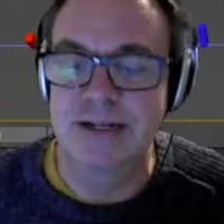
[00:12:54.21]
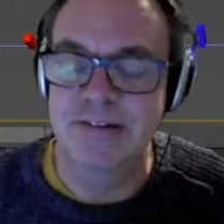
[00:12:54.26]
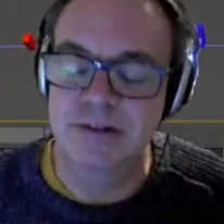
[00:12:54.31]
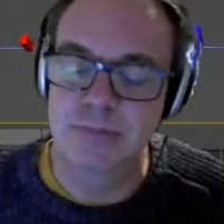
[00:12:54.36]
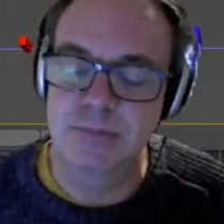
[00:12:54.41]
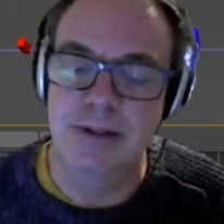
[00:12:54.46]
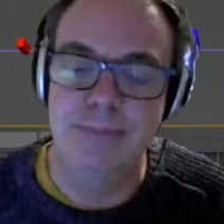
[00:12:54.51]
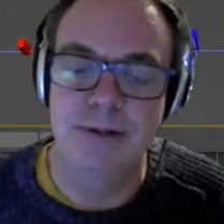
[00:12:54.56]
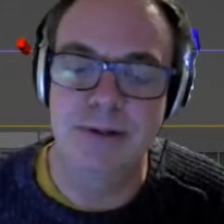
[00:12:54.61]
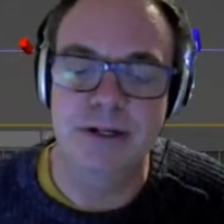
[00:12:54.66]
So
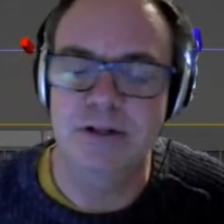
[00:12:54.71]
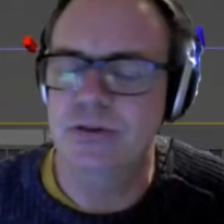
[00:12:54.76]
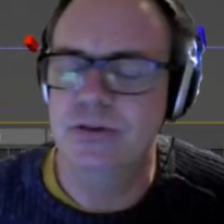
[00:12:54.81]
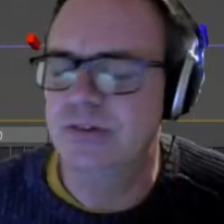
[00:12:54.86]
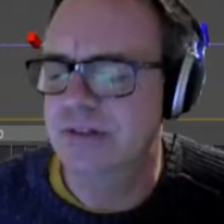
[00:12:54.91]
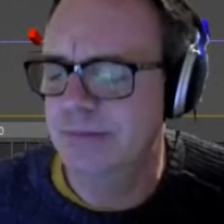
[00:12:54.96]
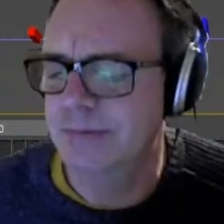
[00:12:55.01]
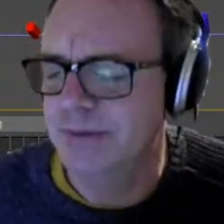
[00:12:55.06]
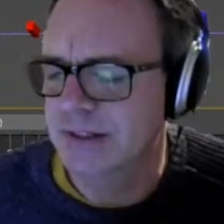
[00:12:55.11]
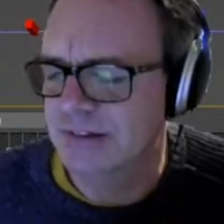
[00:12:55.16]
maybe I can do
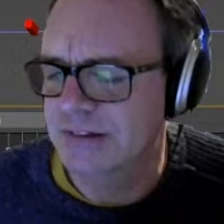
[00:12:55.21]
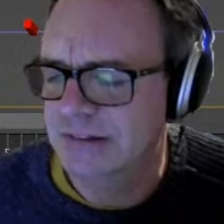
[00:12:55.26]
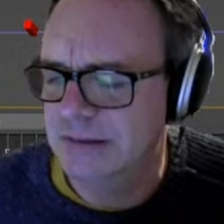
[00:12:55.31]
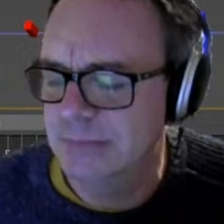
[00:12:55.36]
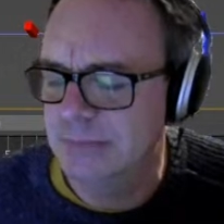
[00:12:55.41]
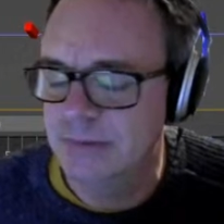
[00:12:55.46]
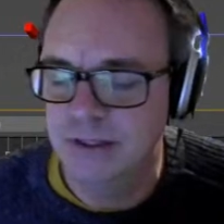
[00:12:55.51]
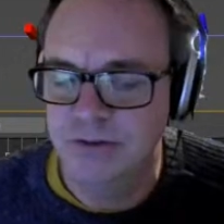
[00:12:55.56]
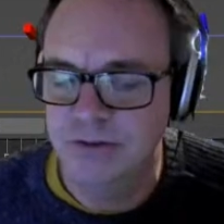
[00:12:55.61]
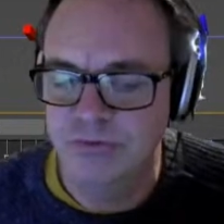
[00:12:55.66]
something
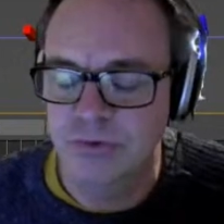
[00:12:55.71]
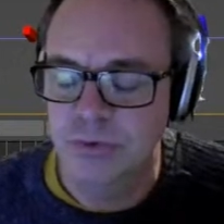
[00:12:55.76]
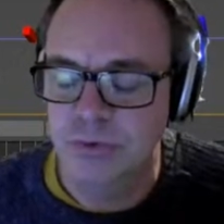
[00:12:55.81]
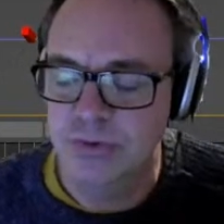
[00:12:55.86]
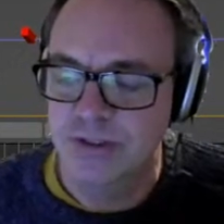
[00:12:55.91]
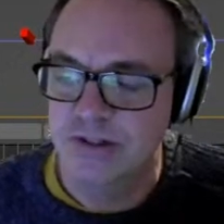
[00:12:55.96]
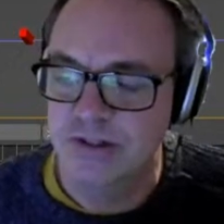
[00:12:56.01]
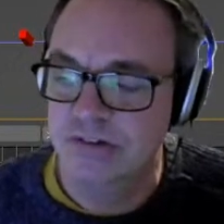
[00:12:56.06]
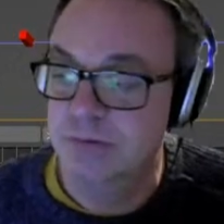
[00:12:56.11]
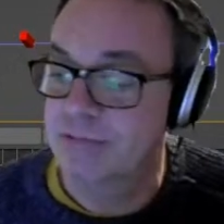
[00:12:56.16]
similar for all
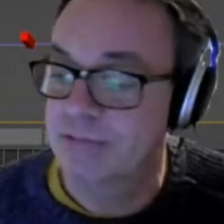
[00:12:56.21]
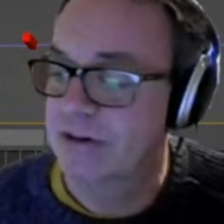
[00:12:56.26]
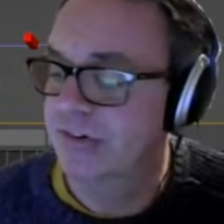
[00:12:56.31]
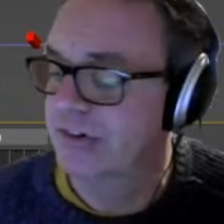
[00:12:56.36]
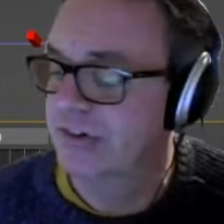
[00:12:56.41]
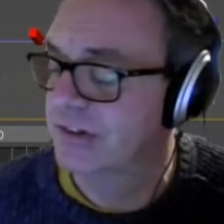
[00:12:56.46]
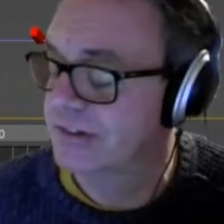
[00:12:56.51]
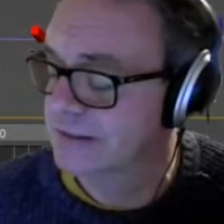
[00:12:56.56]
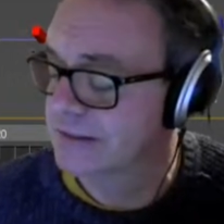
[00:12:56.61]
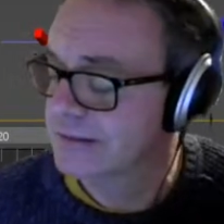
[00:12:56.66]
the
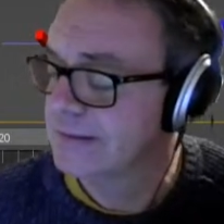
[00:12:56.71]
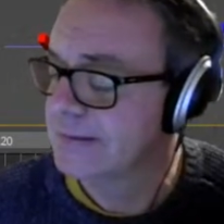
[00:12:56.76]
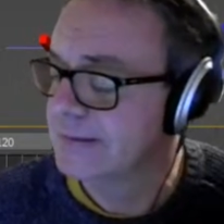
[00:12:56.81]
expressions.